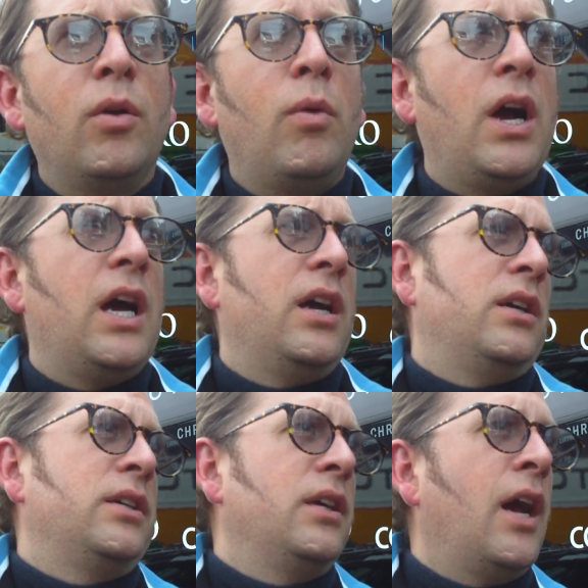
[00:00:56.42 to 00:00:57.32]
Well,
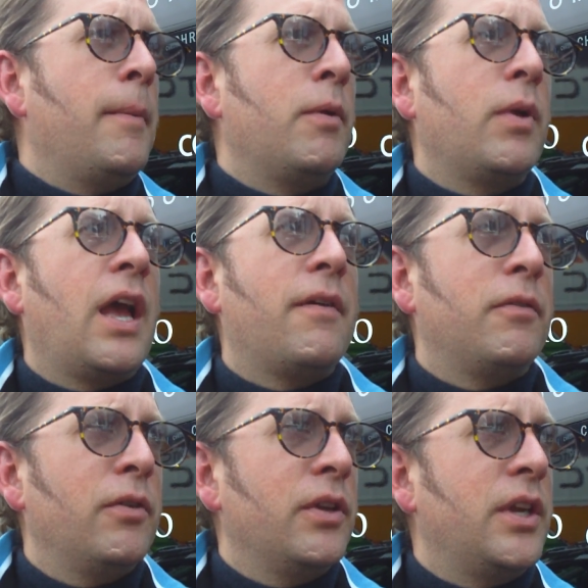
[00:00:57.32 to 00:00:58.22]
I mean, we
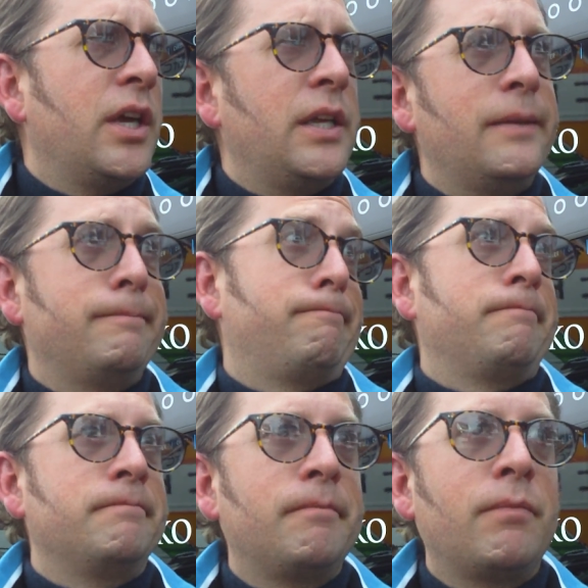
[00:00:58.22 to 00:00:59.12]
haven't really done,
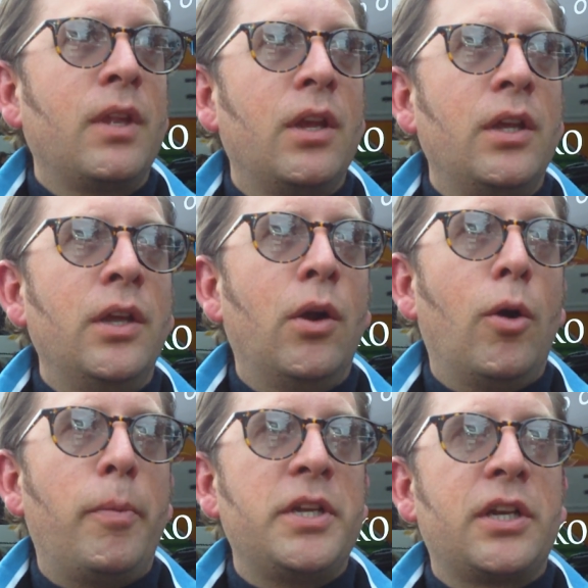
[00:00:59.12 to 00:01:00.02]
you
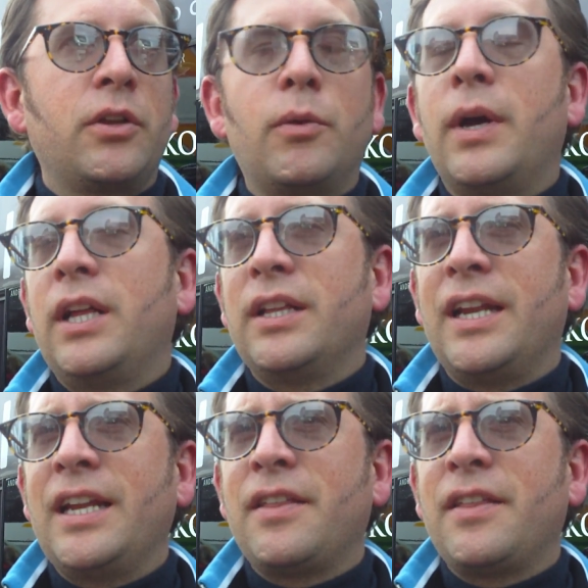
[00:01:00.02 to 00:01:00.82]
know, particularly well in any